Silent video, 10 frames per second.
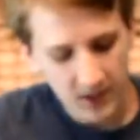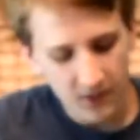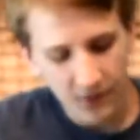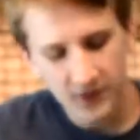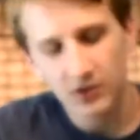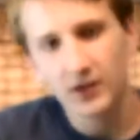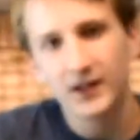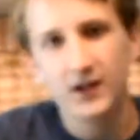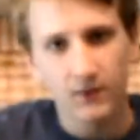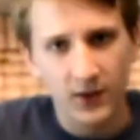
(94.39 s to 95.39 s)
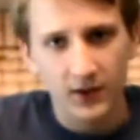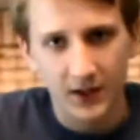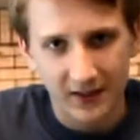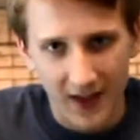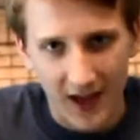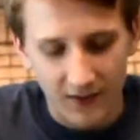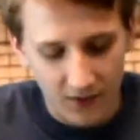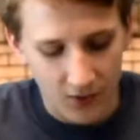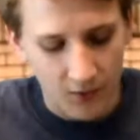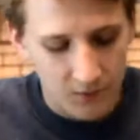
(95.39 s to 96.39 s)
feel and everything like that,
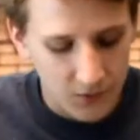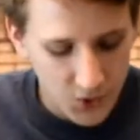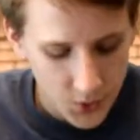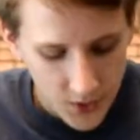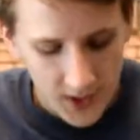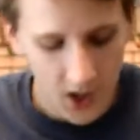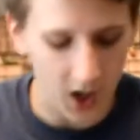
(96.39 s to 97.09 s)
so $20.